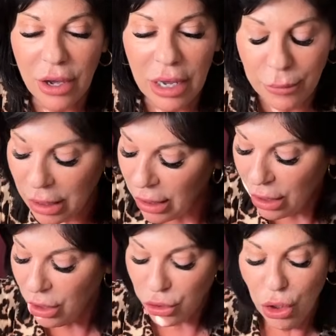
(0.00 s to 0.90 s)
time,
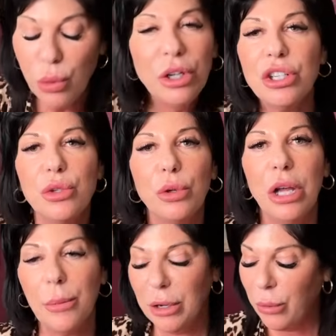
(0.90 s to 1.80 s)
your wishes will
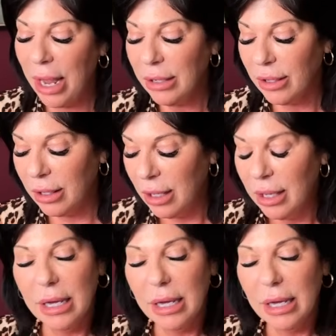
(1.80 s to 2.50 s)
not be granted.